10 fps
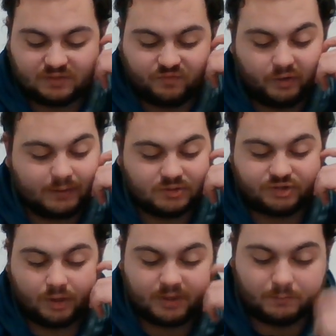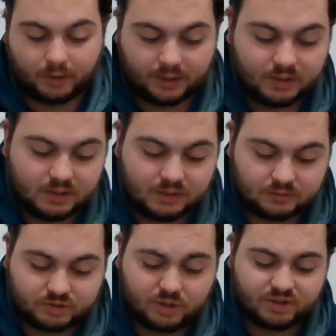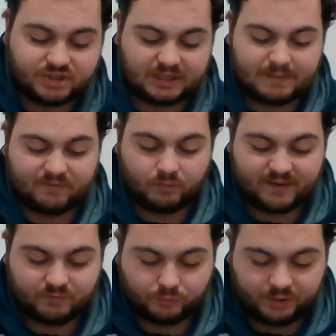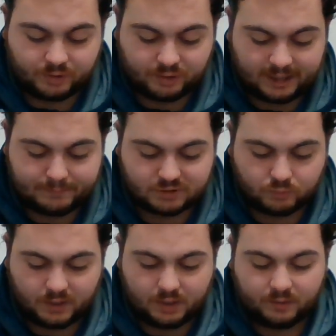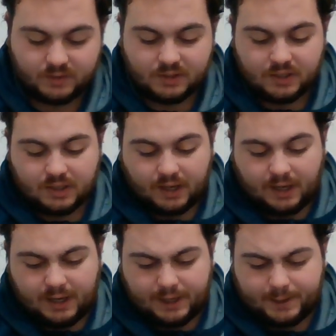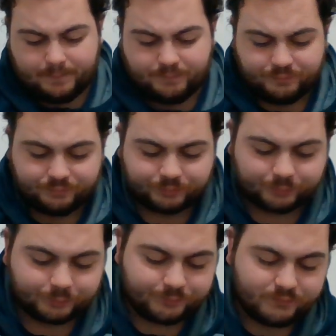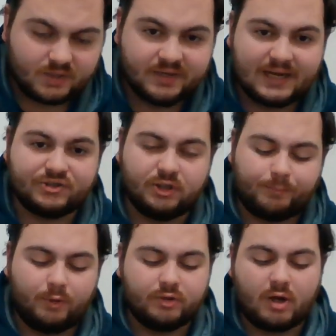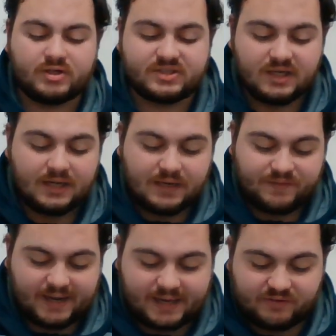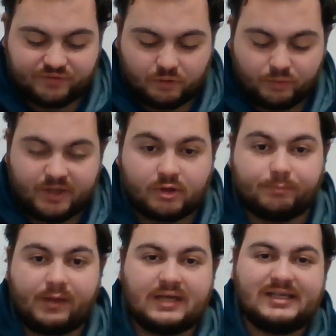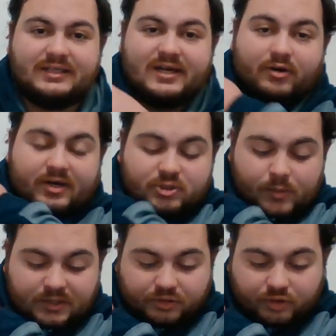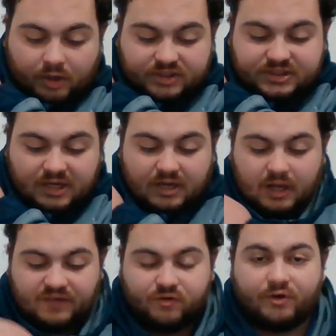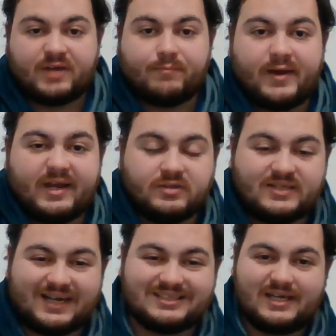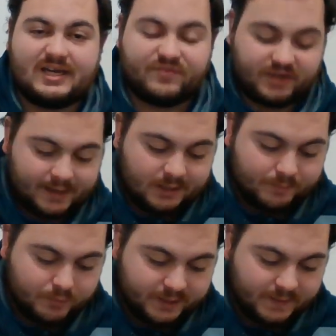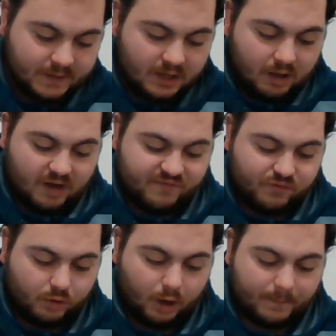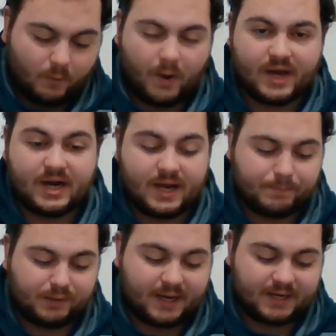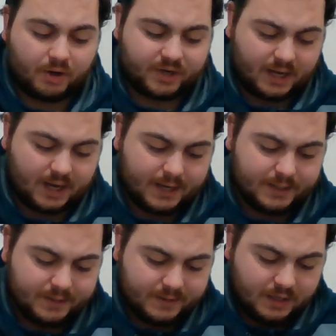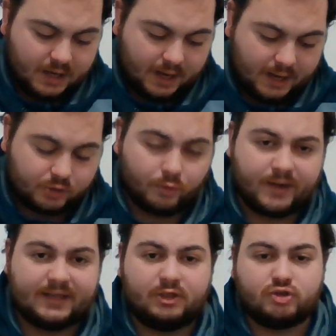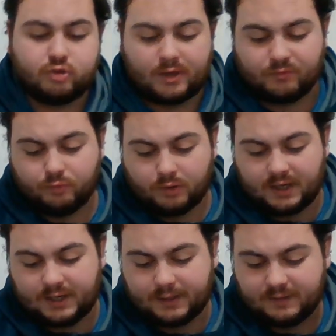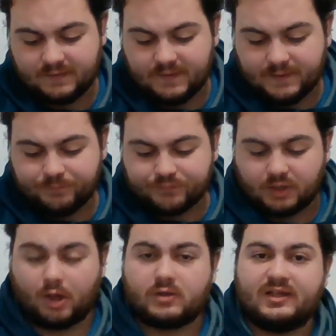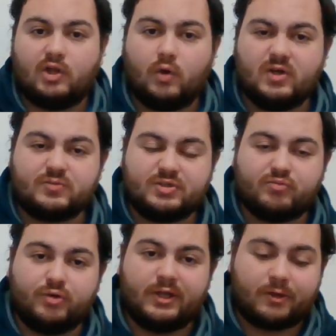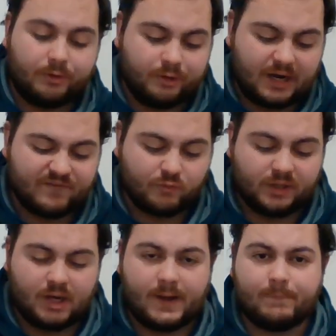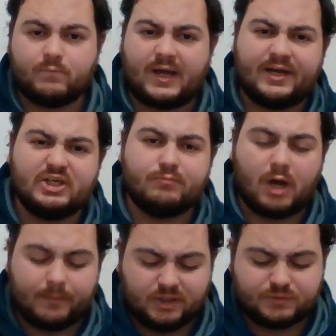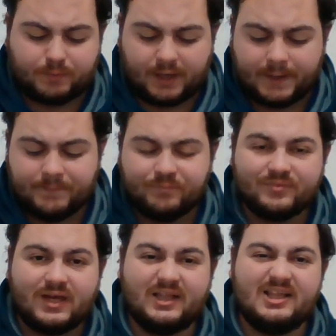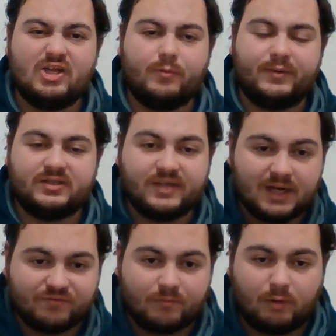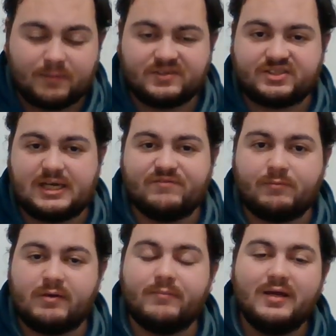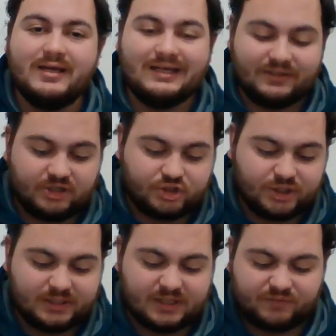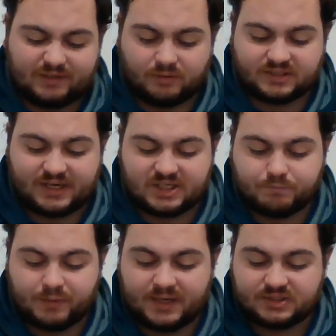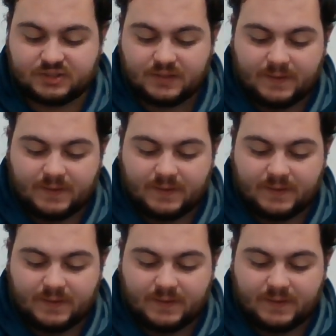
I thought he was dynamite. It was good to see him have a really good game as well. Now to the Bulldogs, they had a few really good plays out there tonight as well. The Dogs, I thought Nick Meaney was outstanding for Canterbury. I thought Hopewade played okay. Corey Allen tried real hard. Lachlan Lewis was really good. Avarillo had his moments, but a little bit down from what we've seen from him this year. Definitely wasn't at his best.